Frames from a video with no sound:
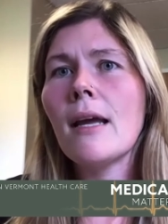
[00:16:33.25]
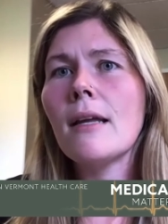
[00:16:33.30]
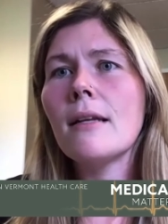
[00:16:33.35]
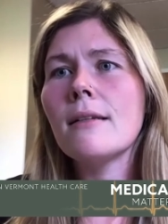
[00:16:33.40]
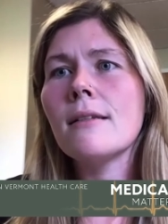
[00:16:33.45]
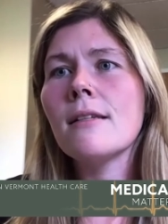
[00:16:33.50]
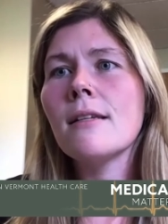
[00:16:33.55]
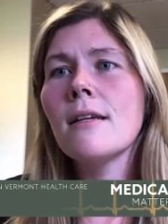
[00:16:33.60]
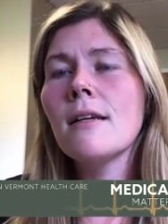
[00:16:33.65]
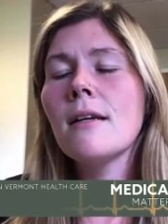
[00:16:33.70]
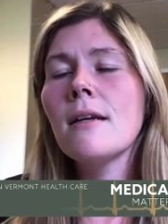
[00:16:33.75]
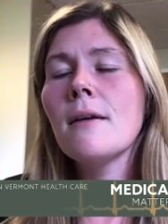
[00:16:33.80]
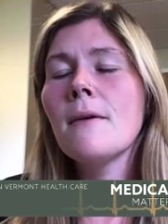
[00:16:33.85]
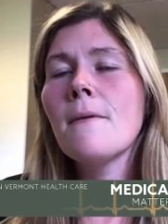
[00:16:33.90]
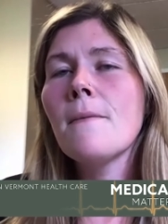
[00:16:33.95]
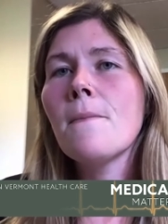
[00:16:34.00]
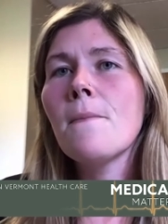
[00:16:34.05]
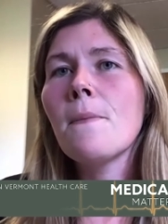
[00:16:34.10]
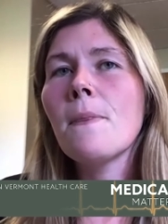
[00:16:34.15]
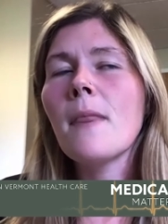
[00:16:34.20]
And
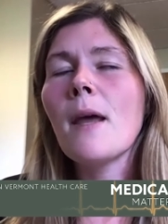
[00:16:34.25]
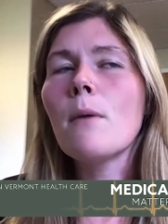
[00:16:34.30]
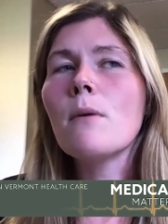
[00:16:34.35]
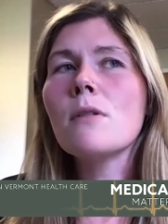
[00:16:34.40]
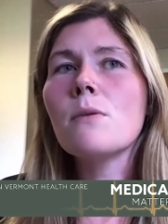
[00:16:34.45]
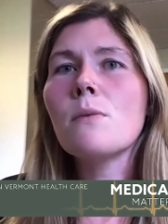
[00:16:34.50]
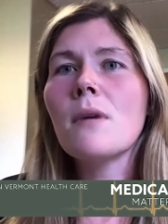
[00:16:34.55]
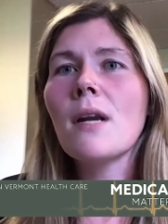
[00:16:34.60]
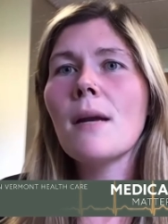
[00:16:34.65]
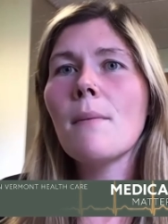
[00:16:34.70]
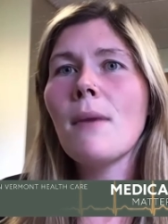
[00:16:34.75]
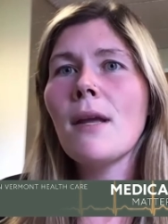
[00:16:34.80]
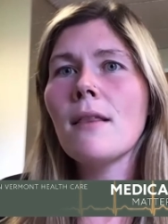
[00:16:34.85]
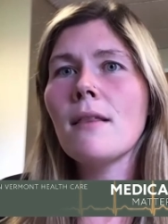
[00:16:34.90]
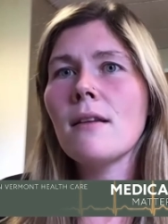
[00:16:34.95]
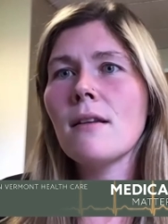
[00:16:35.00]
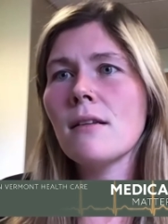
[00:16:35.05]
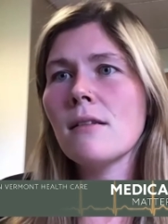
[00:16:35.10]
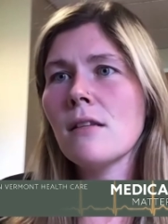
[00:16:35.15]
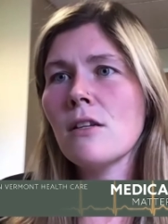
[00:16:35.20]
that was when I
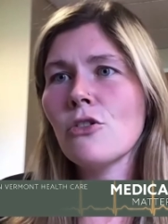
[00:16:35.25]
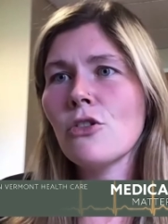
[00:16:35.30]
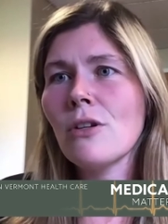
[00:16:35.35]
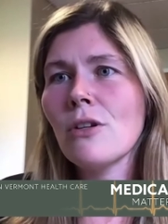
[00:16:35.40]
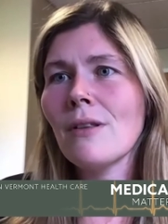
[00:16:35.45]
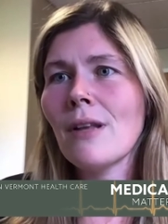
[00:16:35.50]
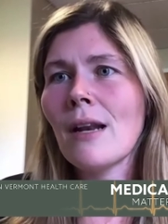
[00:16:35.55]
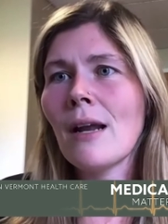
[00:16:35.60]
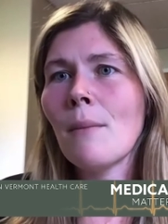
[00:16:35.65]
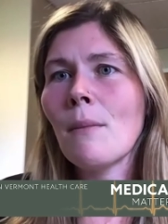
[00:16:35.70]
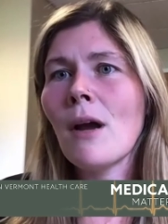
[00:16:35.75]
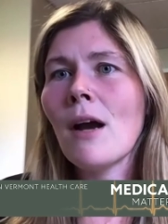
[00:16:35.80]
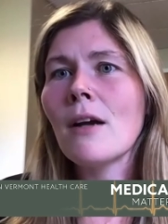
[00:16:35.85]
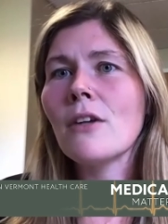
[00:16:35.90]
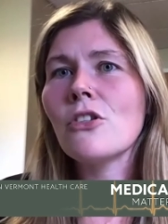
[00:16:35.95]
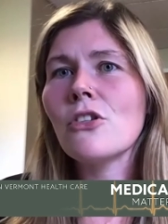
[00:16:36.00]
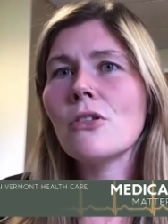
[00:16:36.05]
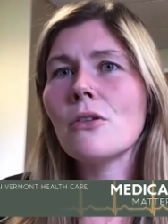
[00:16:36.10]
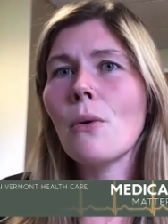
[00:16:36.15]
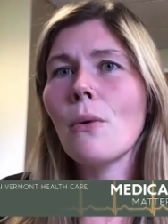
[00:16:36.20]
made the decision that I'm
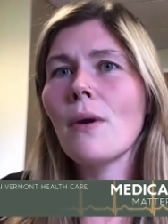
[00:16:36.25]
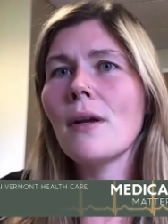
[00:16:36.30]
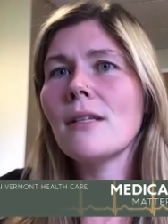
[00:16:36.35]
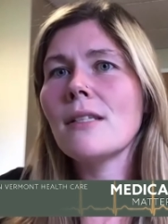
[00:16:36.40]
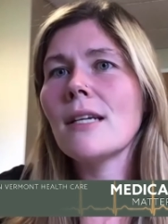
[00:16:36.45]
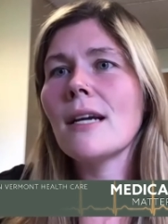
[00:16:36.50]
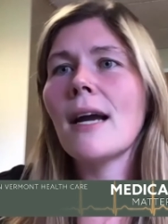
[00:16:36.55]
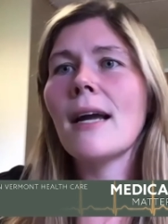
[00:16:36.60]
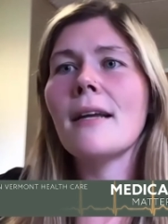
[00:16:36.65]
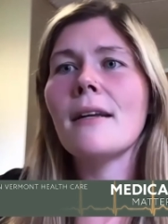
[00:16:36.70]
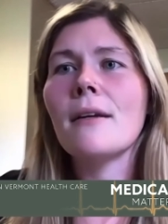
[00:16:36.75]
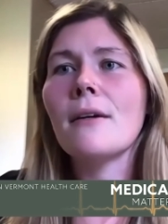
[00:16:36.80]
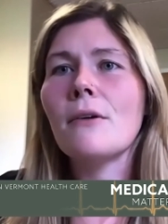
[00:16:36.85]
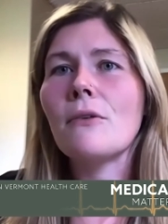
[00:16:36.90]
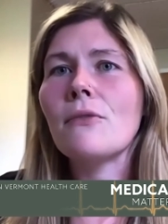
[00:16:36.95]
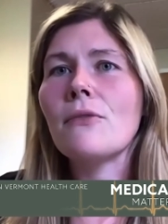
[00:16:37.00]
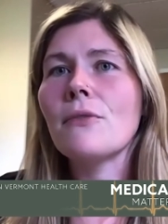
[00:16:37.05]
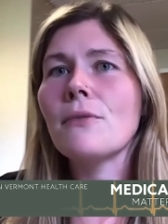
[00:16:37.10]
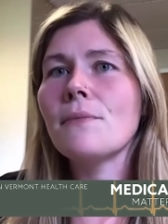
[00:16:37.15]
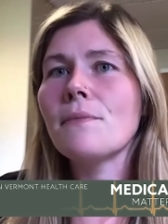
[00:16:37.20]
not just going to kind
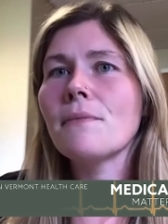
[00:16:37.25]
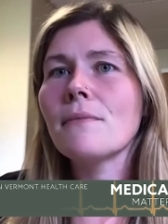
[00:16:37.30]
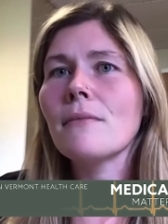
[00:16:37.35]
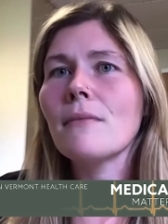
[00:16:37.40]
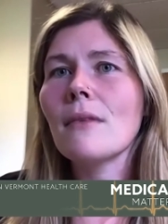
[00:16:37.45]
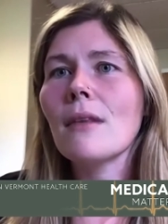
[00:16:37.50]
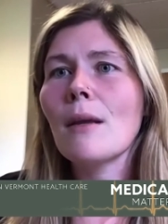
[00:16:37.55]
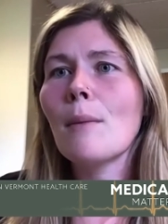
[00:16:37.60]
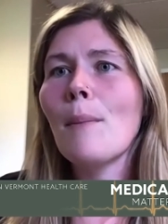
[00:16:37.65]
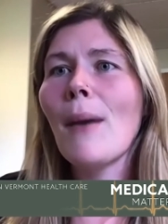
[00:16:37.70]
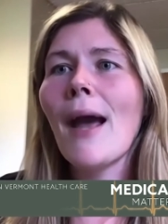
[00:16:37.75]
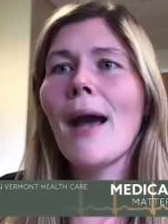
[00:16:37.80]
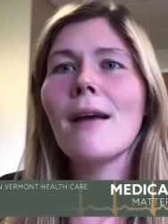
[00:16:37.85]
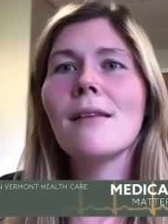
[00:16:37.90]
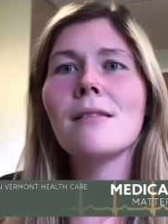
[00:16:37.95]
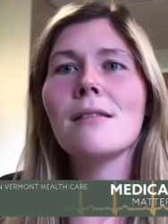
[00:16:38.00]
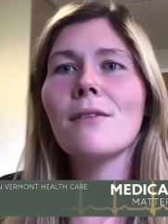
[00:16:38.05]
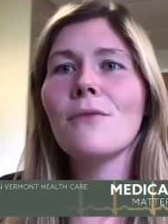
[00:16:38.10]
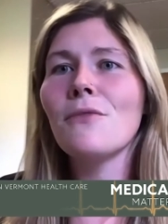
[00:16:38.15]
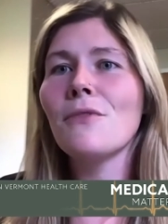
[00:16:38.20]
of
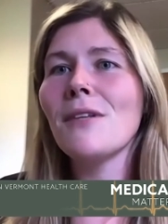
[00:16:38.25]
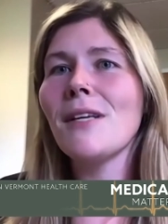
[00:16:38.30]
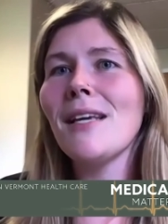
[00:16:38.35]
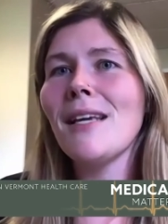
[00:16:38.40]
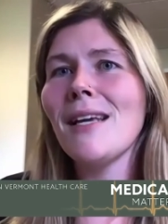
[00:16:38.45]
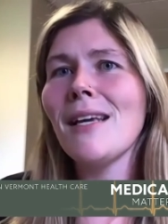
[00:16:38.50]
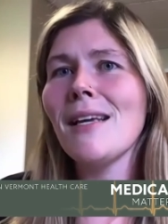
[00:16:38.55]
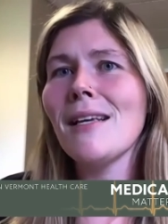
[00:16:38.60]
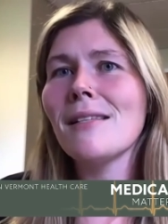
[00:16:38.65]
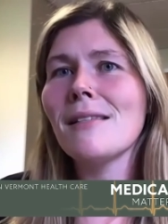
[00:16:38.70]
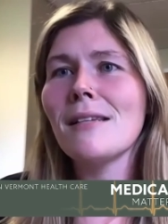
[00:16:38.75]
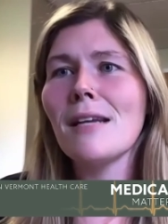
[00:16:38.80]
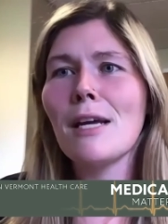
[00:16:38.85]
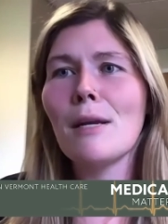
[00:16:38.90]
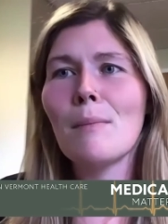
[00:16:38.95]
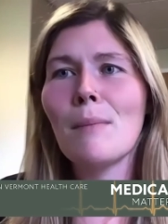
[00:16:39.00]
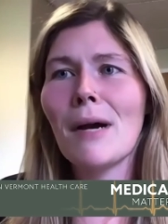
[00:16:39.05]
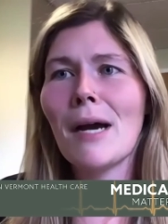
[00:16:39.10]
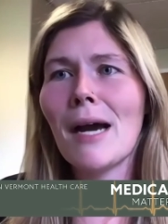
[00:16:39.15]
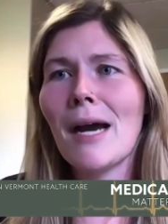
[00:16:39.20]
passively
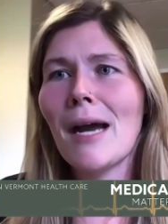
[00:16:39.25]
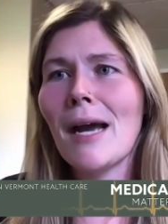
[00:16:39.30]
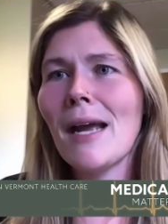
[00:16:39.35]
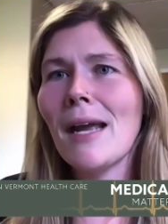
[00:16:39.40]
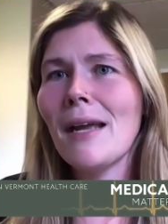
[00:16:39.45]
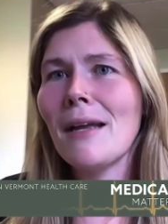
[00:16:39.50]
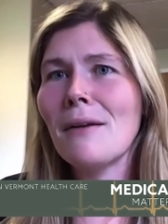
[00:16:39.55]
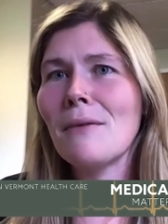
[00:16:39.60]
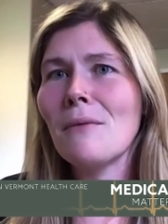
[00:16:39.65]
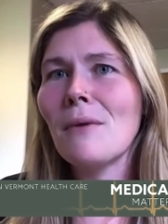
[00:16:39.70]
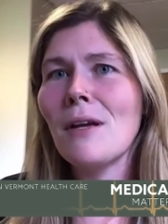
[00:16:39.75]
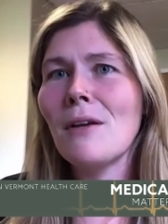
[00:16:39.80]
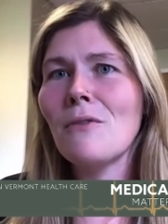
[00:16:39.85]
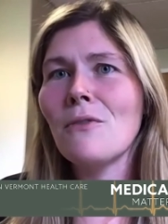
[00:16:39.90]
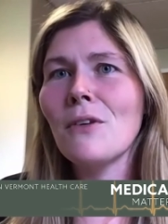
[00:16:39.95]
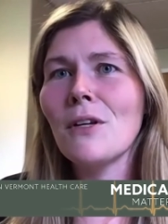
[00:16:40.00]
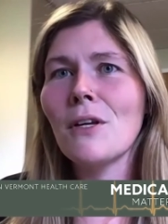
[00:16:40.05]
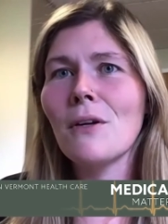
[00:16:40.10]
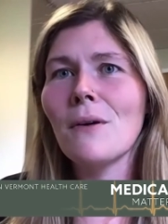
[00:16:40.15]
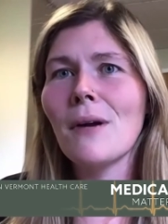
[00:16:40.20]
stand by and,
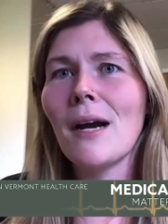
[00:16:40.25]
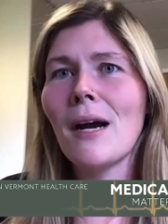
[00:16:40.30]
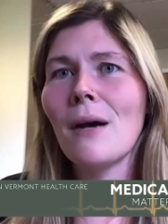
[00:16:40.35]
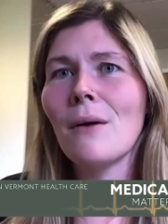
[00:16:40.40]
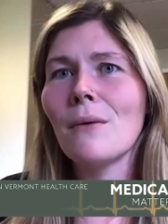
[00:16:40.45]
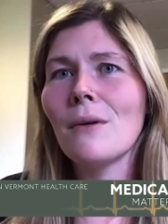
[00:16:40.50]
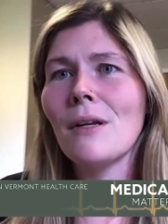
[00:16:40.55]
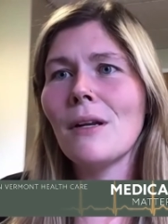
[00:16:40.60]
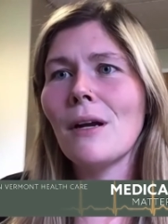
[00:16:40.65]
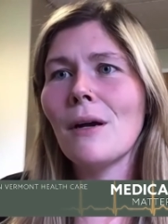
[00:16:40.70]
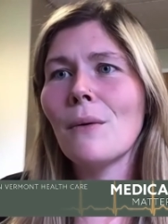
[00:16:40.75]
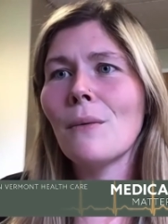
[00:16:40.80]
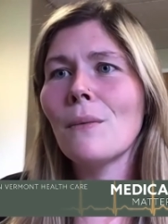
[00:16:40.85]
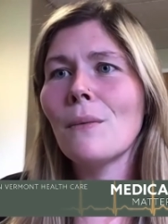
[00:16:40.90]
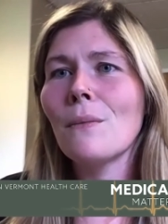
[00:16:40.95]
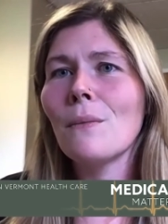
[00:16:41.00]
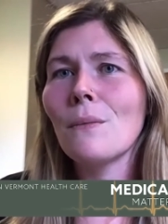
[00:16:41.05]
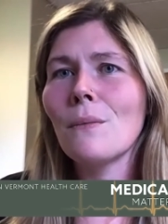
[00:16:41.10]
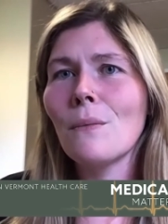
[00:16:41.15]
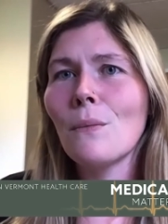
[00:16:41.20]
and figure out, you know,
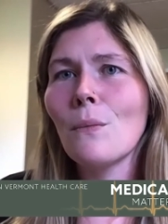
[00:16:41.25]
